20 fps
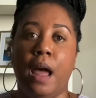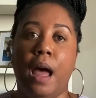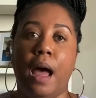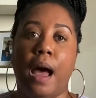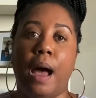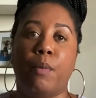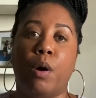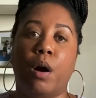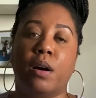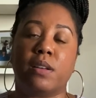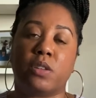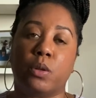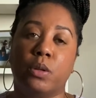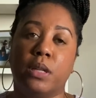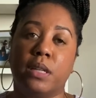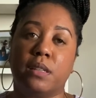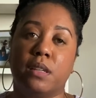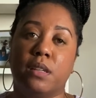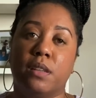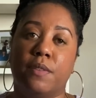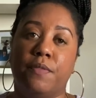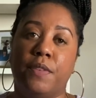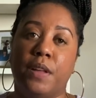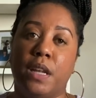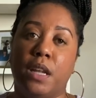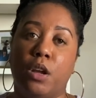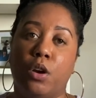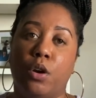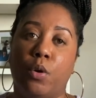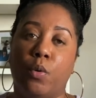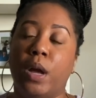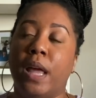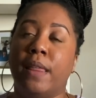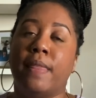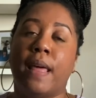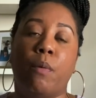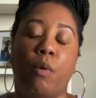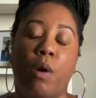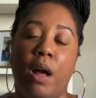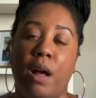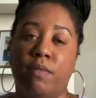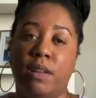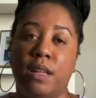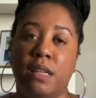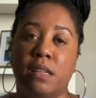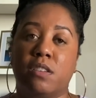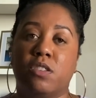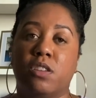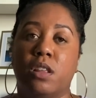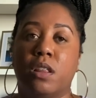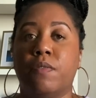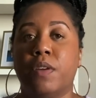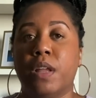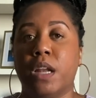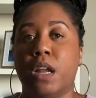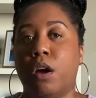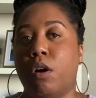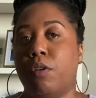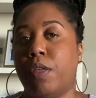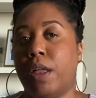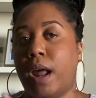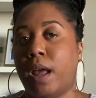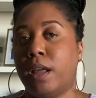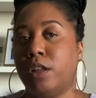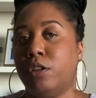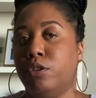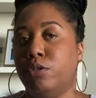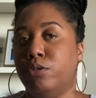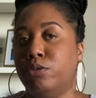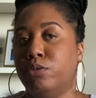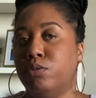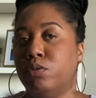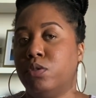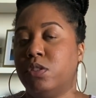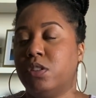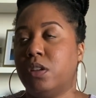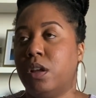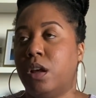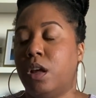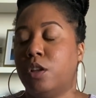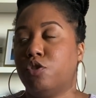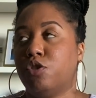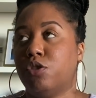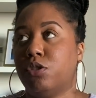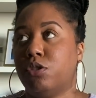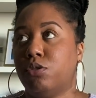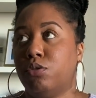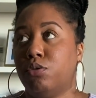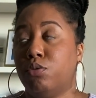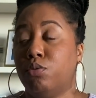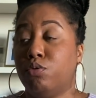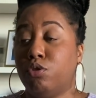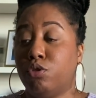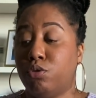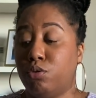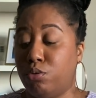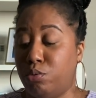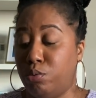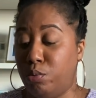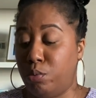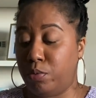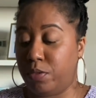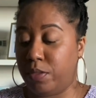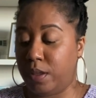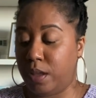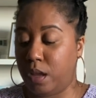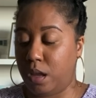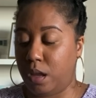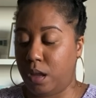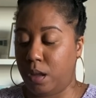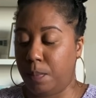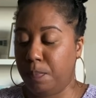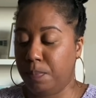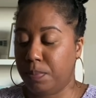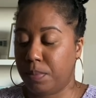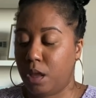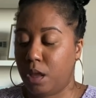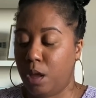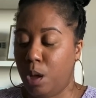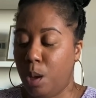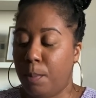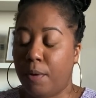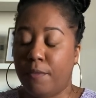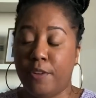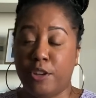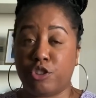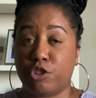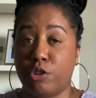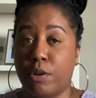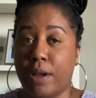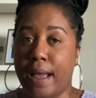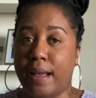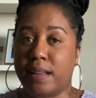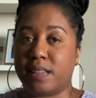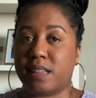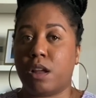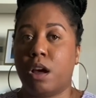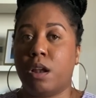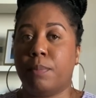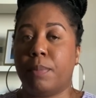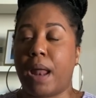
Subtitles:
I will also link to the video, and that will have links to the video that I used to do the provisional cast on.